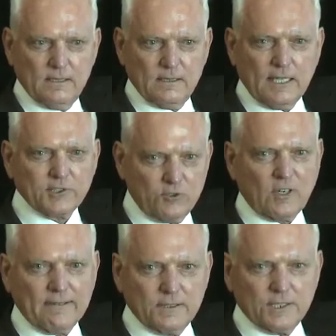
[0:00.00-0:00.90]
That's
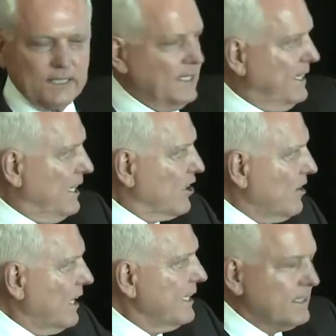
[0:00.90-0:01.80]
urology.
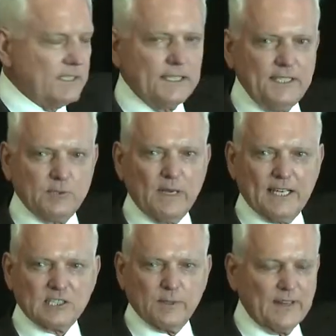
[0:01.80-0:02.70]
Chronic disease
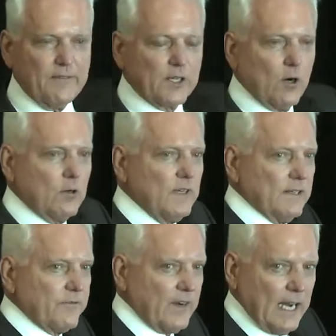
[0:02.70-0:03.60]
management. They've gone
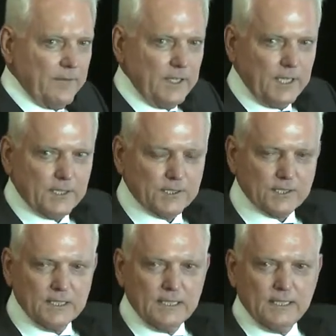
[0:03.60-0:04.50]
in 5
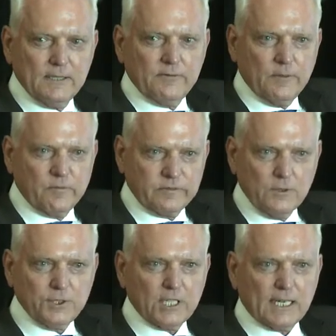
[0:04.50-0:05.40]
years from
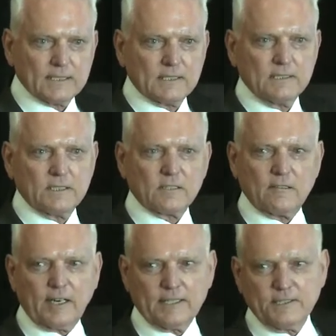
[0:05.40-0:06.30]
flu shots to
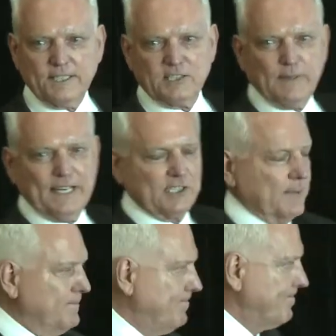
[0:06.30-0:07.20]
chronic disease management.